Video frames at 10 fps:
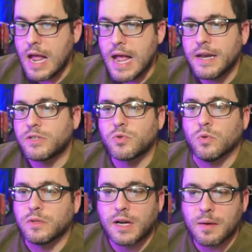And it's
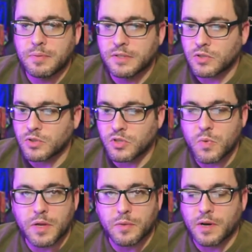cool. The Gunpla only
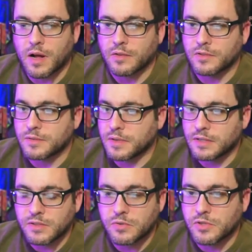$23.
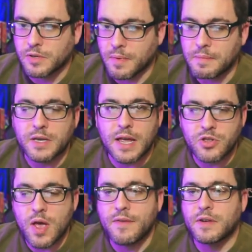It's so cheap. I mean, yeah,
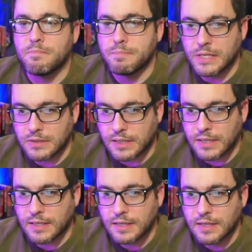you have to build
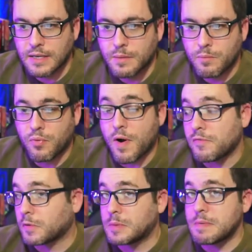it, preferably